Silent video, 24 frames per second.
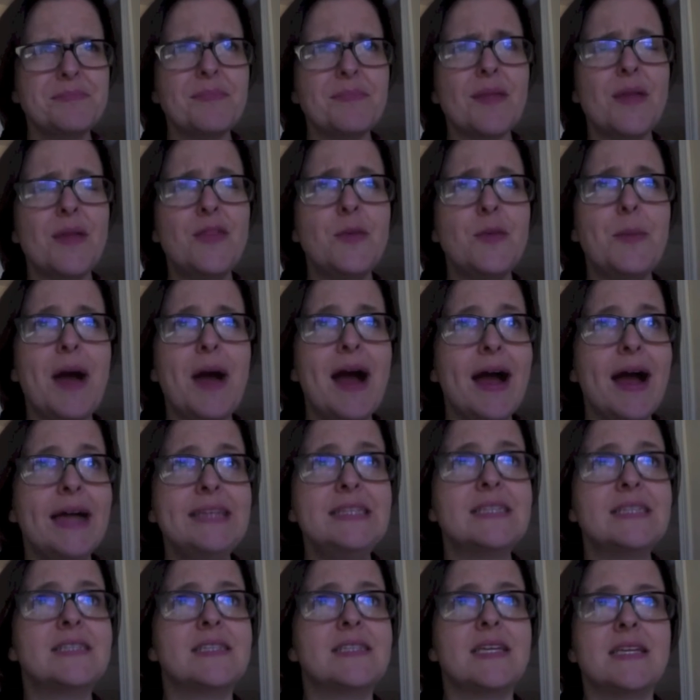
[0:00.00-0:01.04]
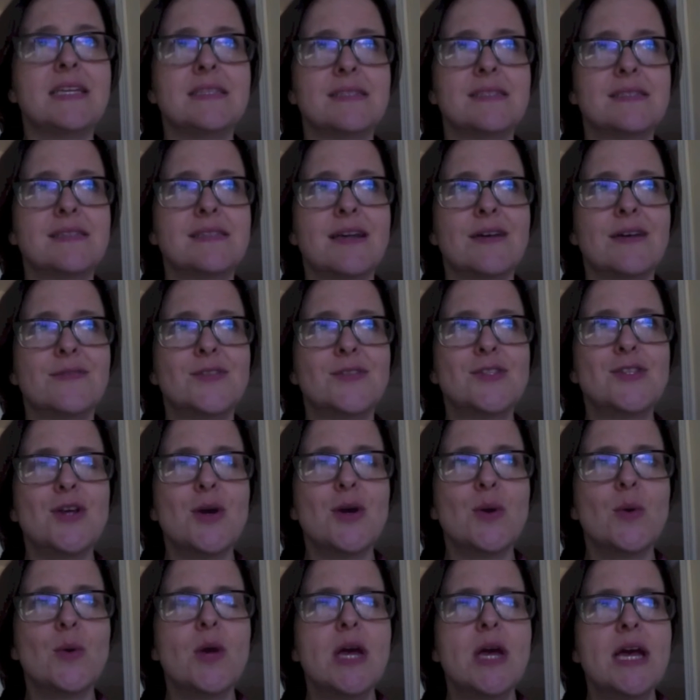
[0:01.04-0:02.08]
the behind the scenes stuff
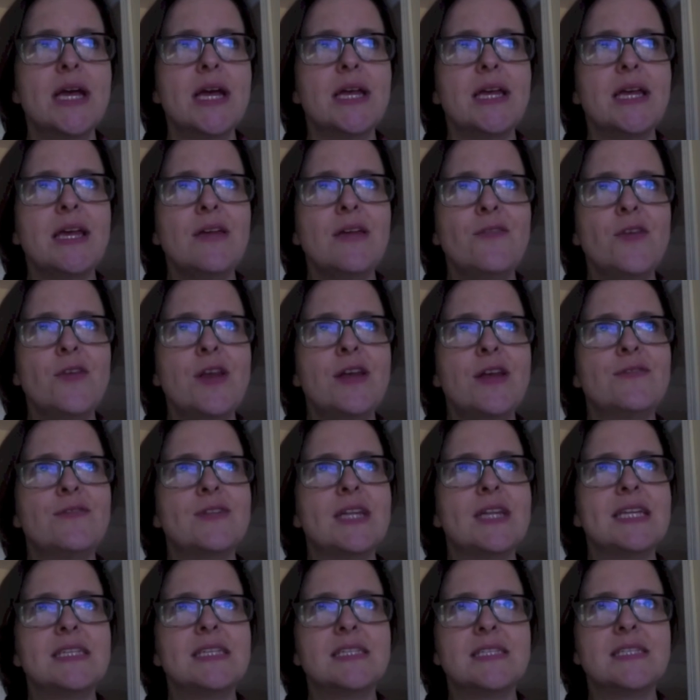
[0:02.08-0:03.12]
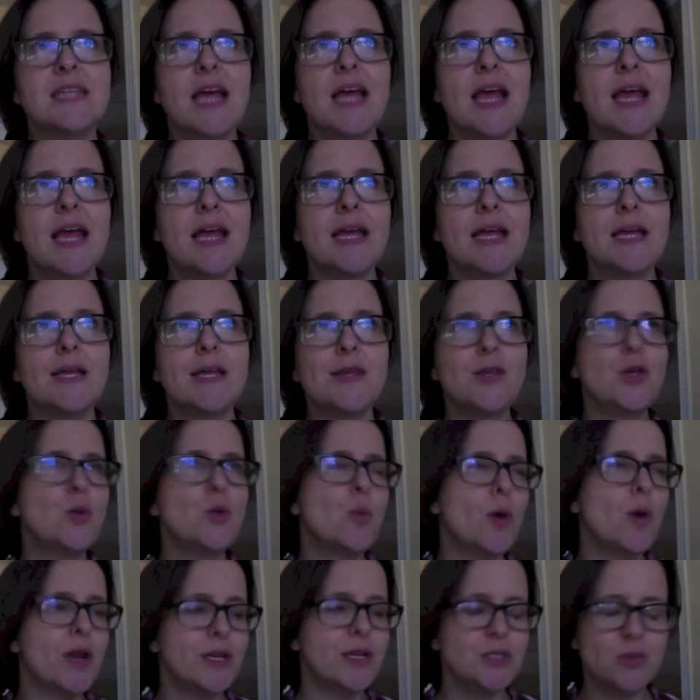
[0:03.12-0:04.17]
so even if let's say you
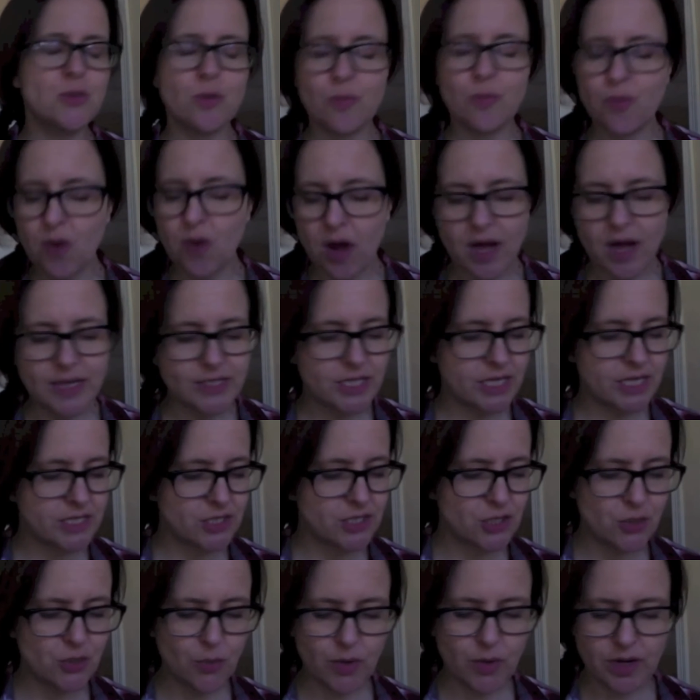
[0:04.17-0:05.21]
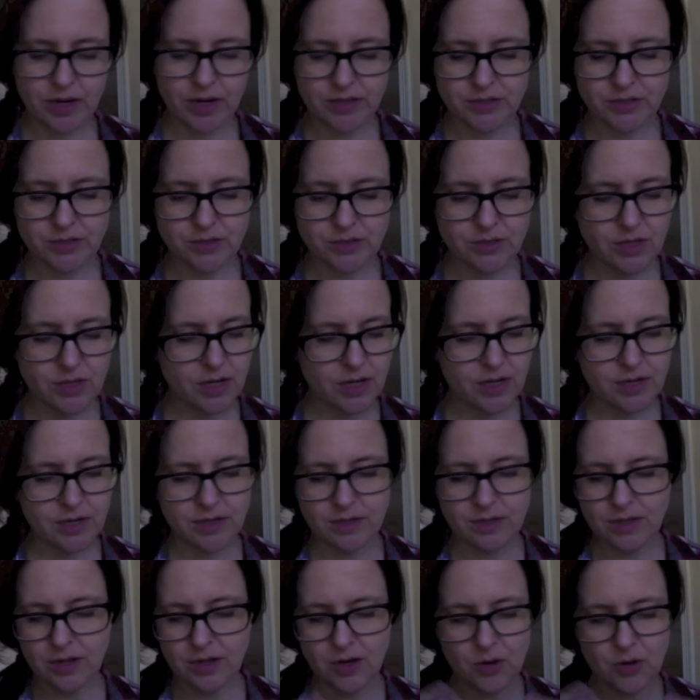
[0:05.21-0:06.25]
want to do a project and you want to uh,
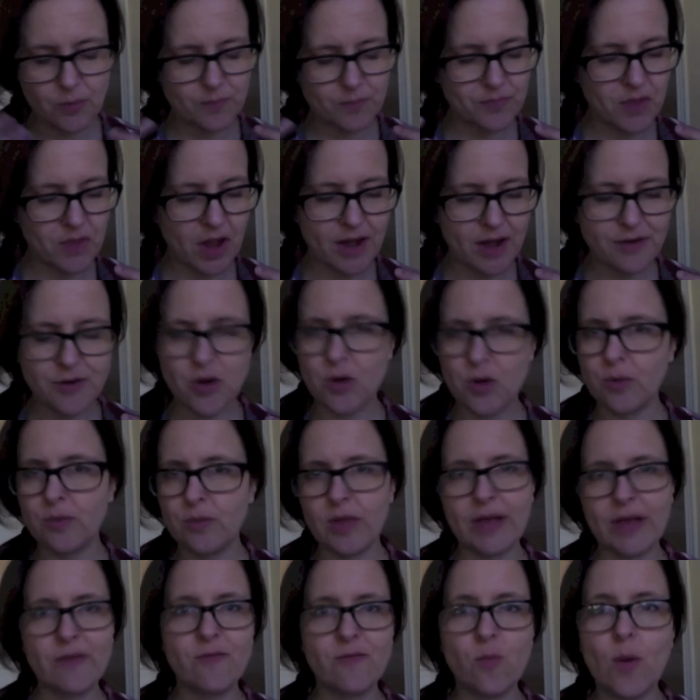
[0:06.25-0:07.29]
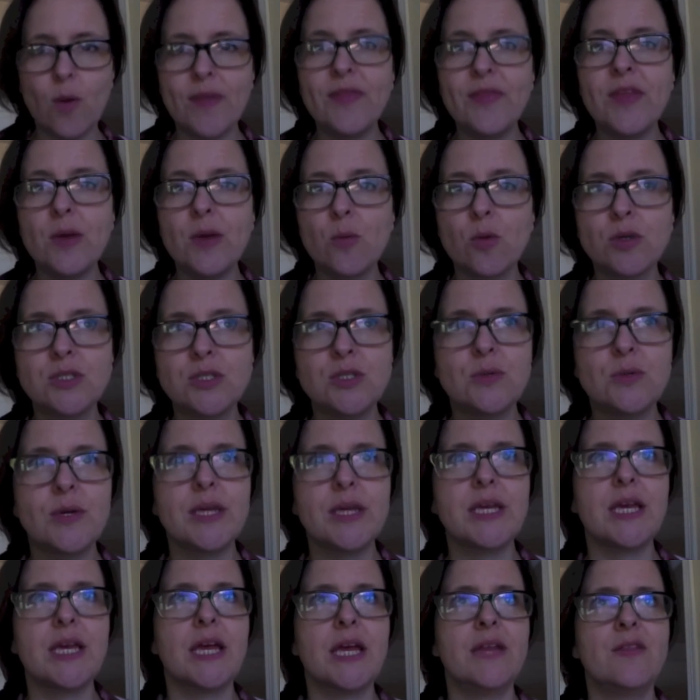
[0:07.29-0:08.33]
you know i don't know like one thing we're
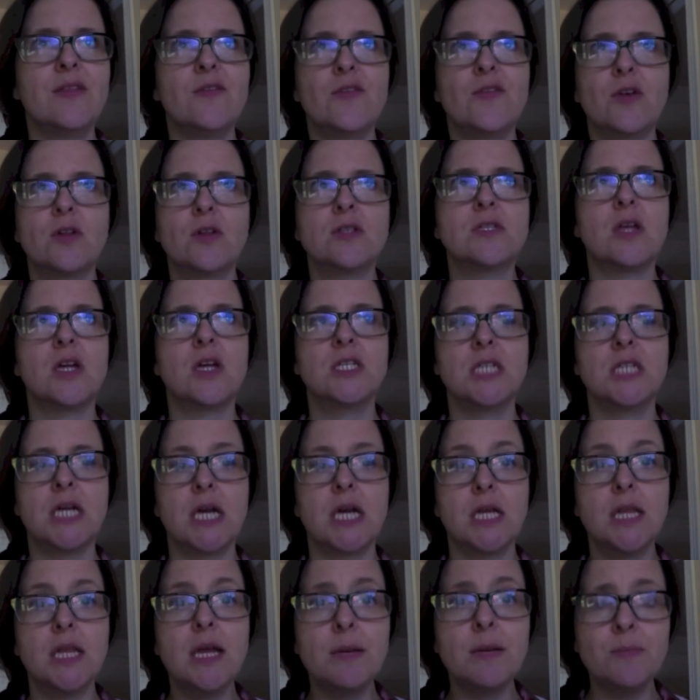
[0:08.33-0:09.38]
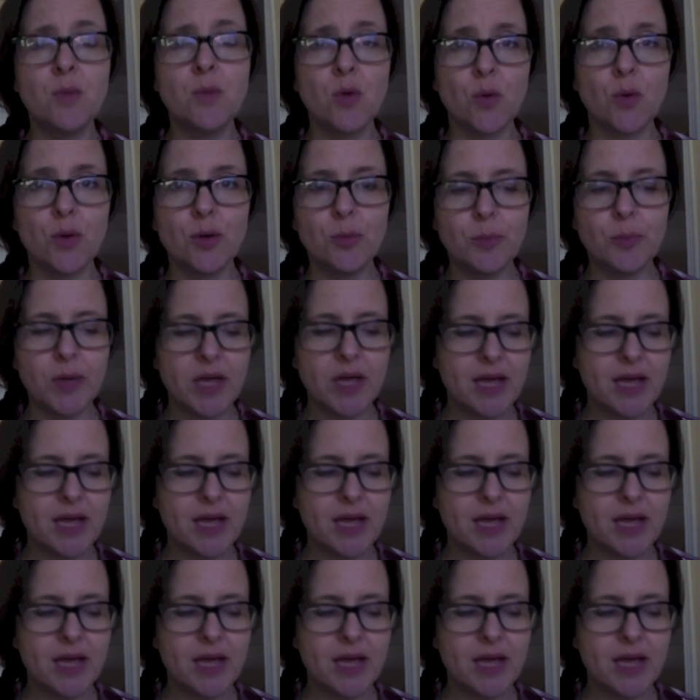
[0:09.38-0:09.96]
doing in the fearless launching alum group